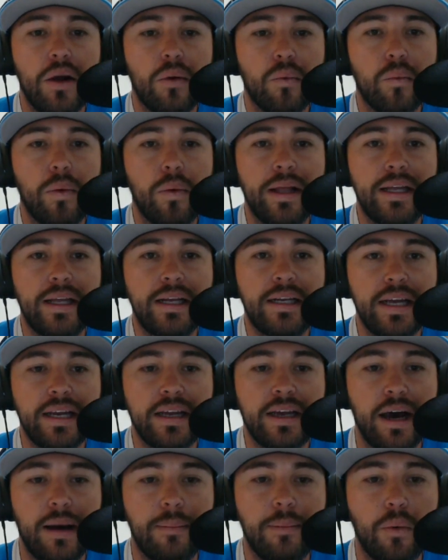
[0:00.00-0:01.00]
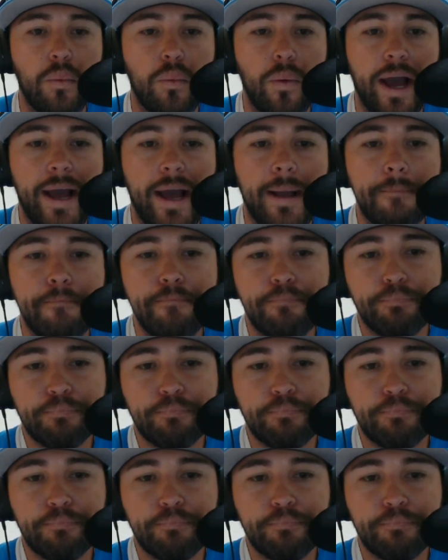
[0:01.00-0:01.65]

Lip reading: really did come away